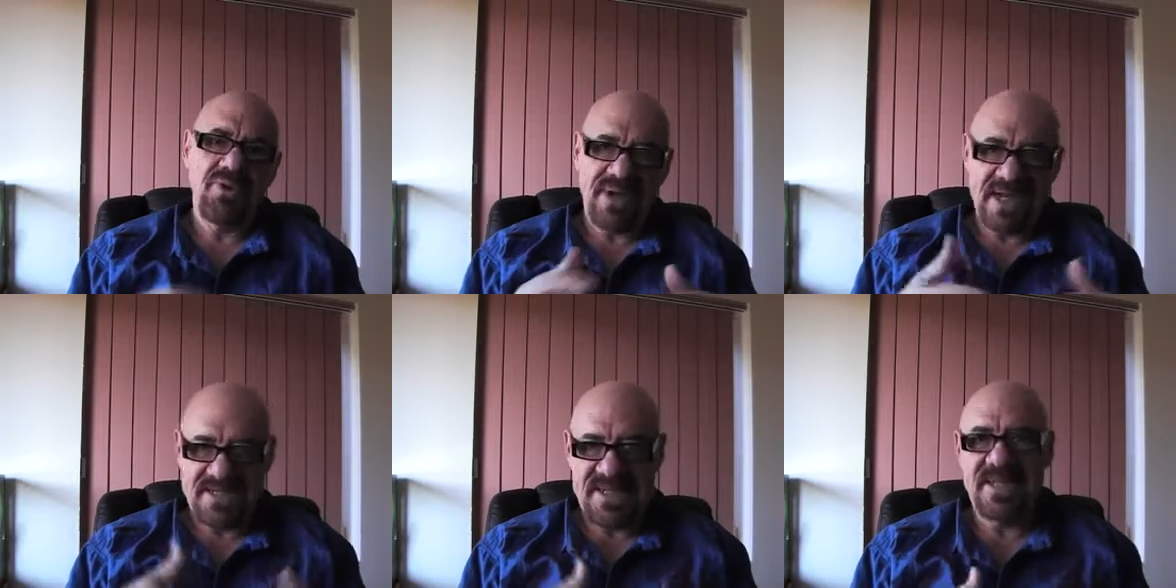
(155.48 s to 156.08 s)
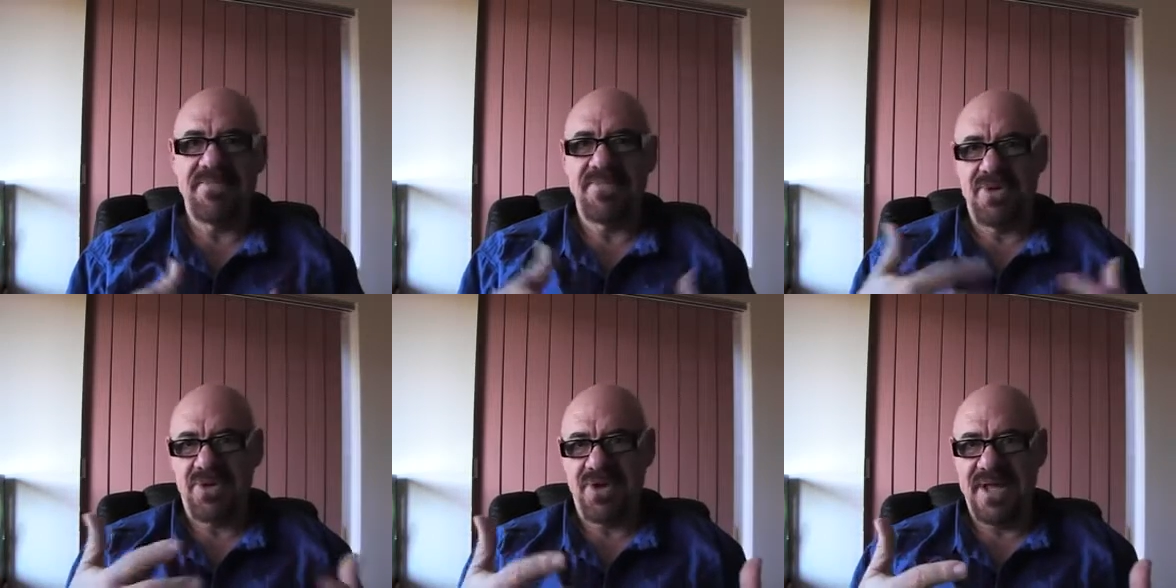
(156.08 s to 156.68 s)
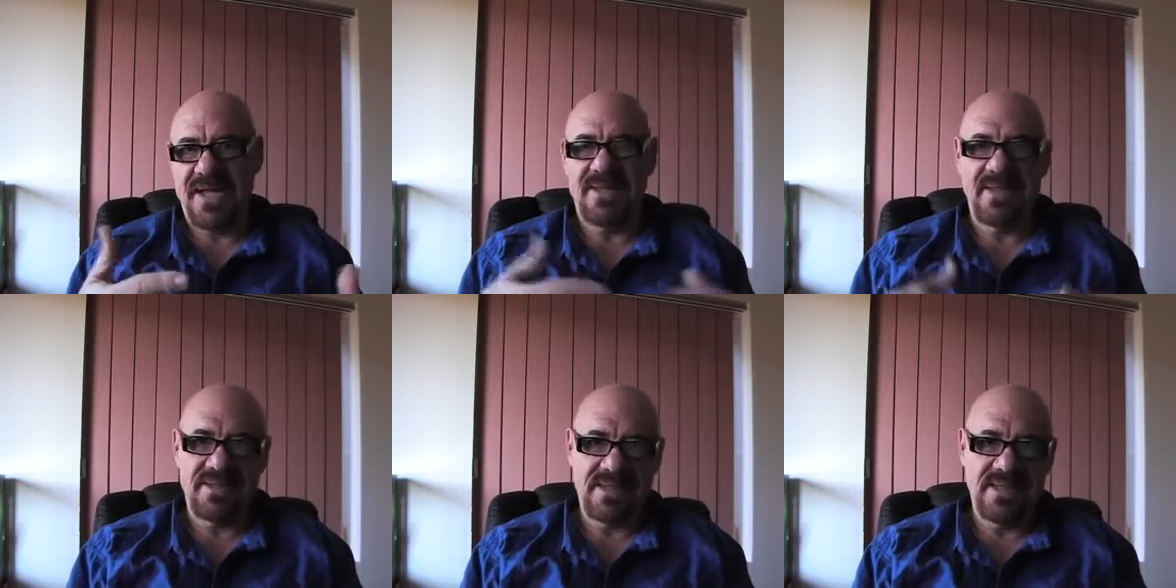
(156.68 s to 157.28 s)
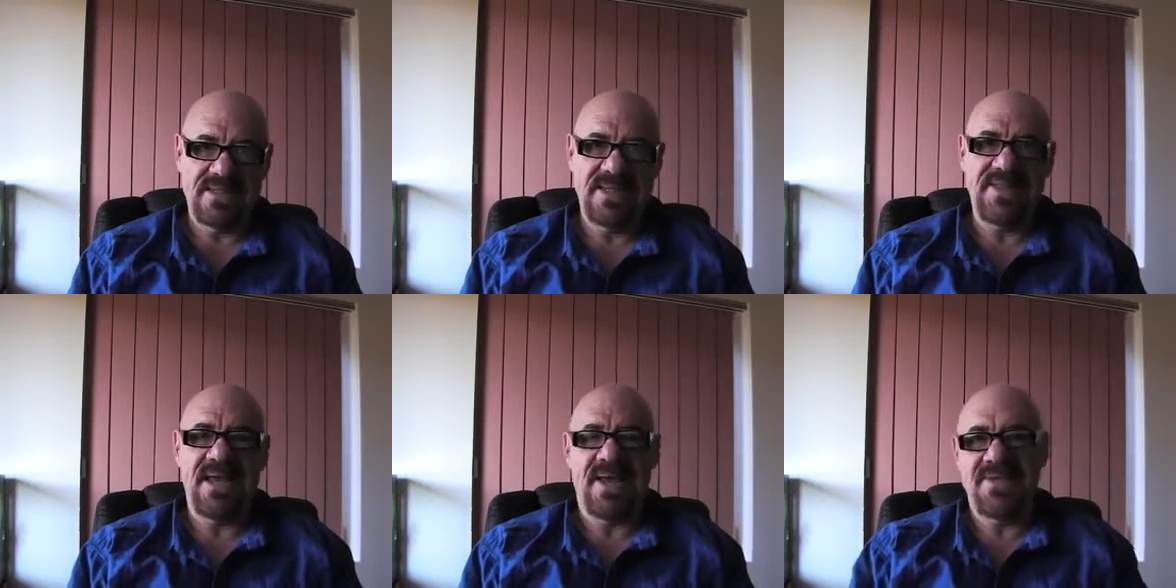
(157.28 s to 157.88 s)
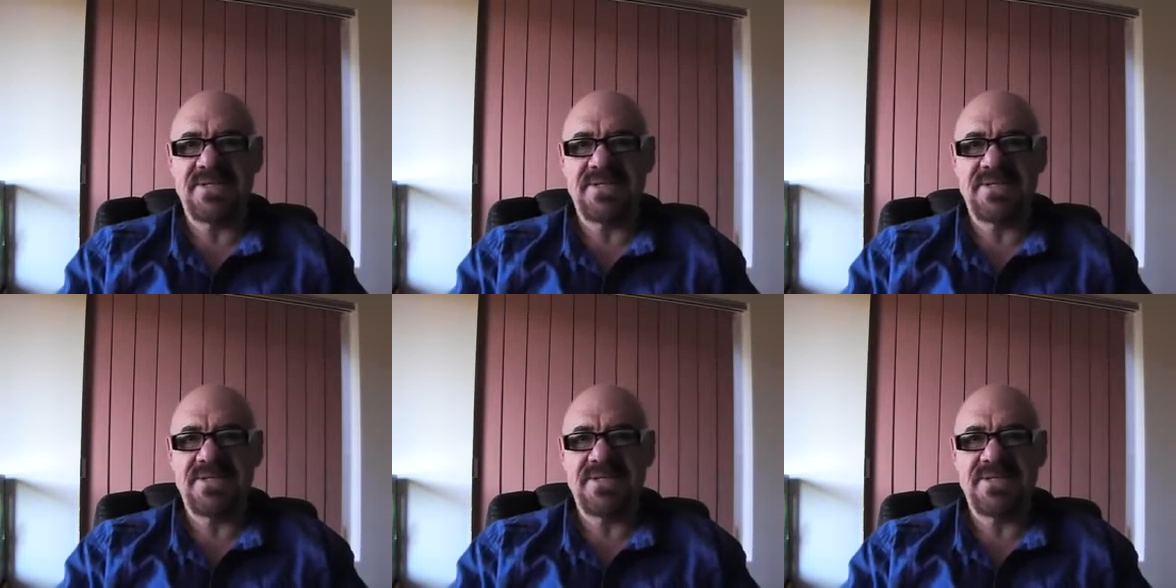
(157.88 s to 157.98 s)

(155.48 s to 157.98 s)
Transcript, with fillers: You can't see them. You know that. It's, it's in there.